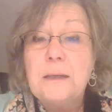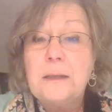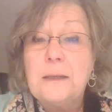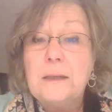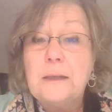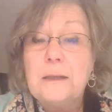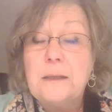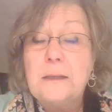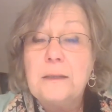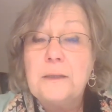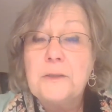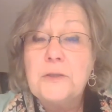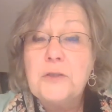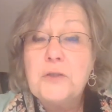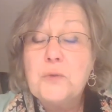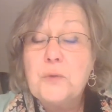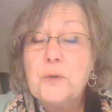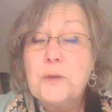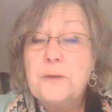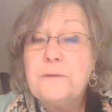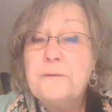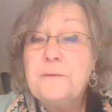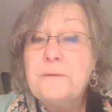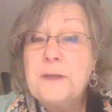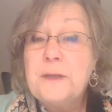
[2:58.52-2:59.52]
a
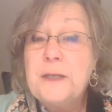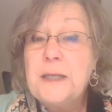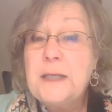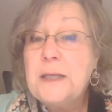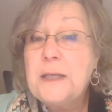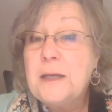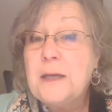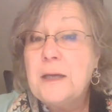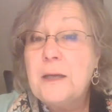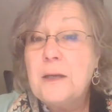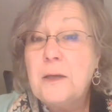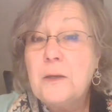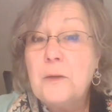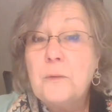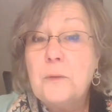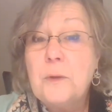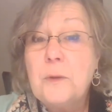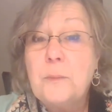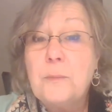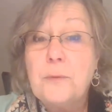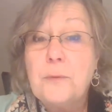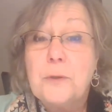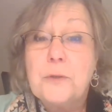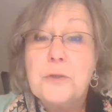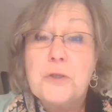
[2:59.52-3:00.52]
short video,
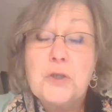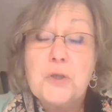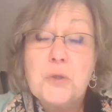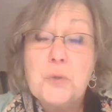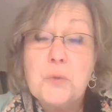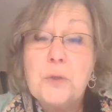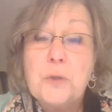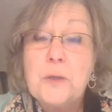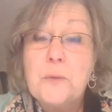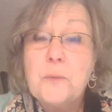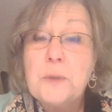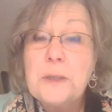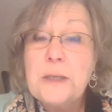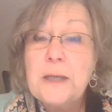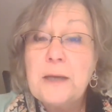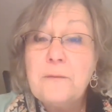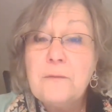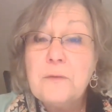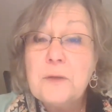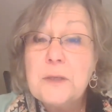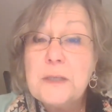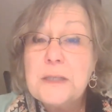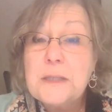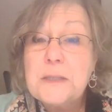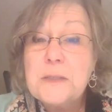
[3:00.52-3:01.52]
a brochure,
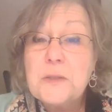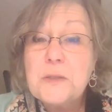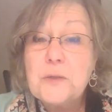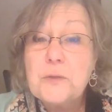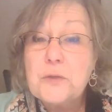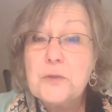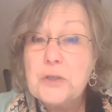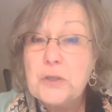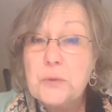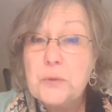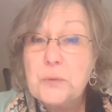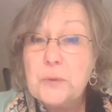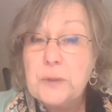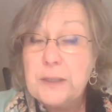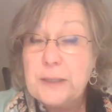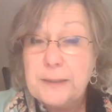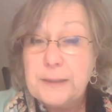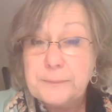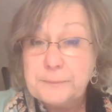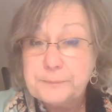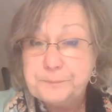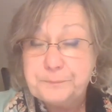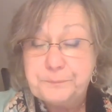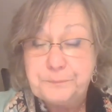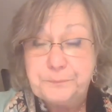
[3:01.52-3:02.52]
whatever it is you're
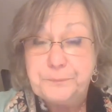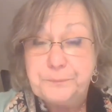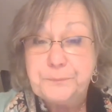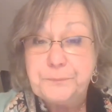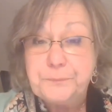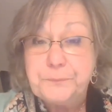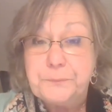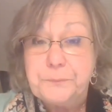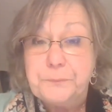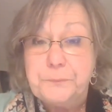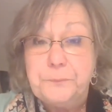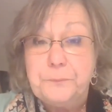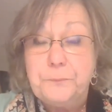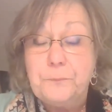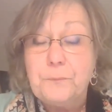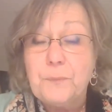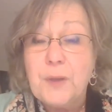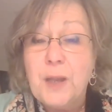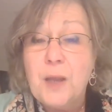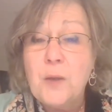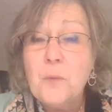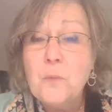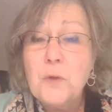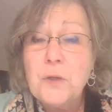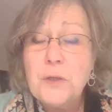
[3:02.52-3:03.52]
doing,
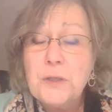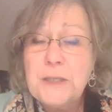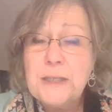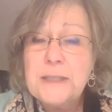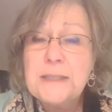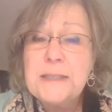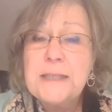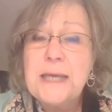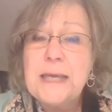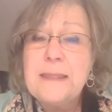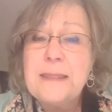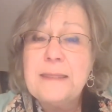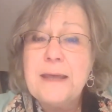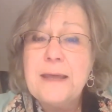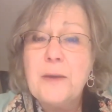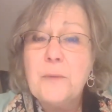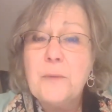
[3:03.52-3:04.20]
I want you to take